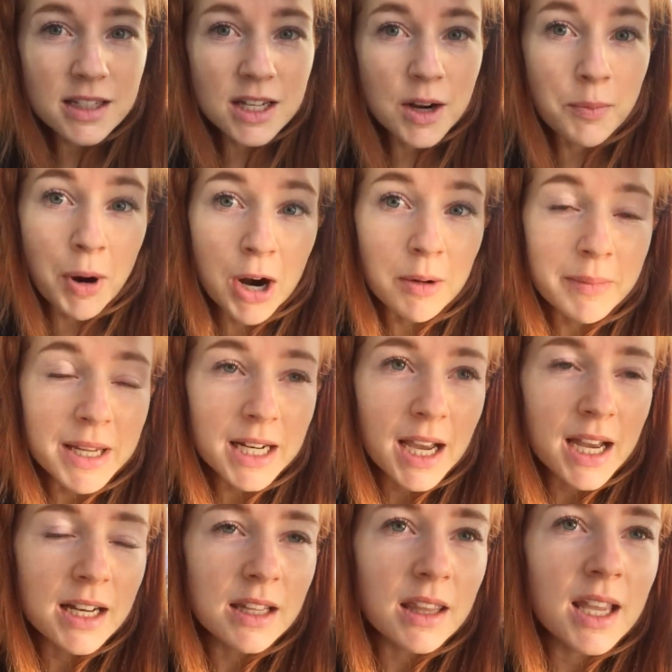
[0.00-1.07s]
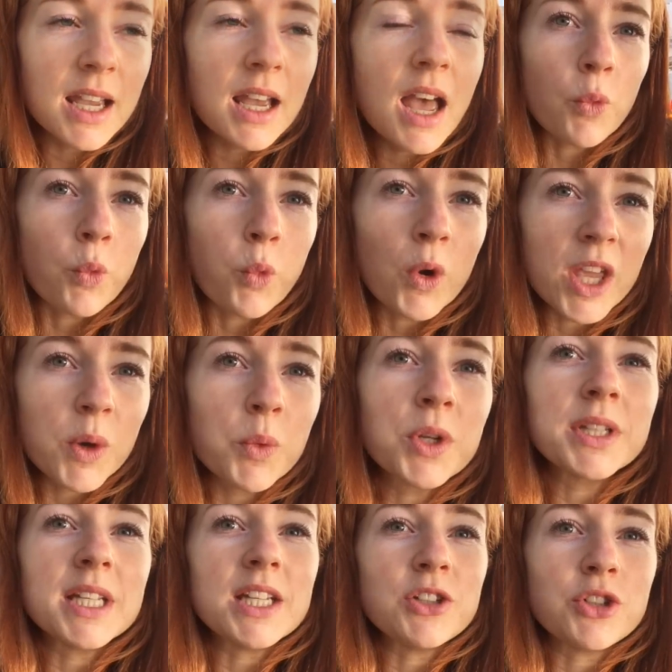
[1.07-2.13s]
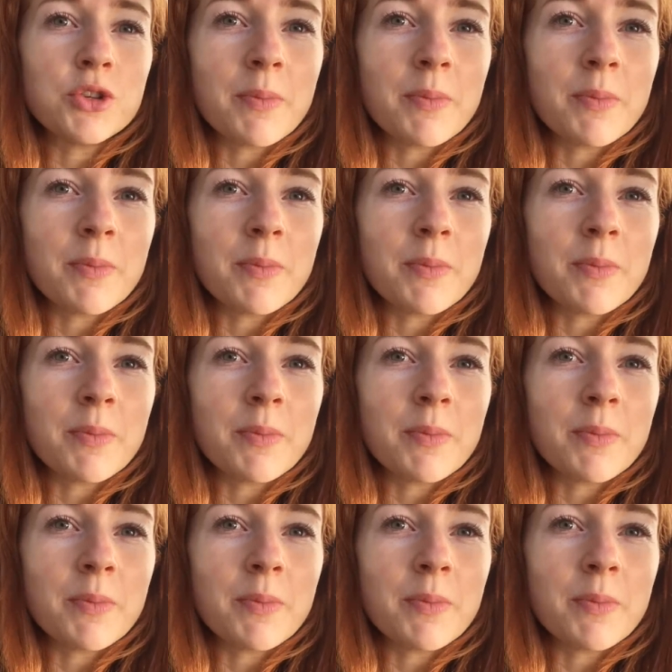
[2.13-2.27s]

it's an apartment kind of thing, we will need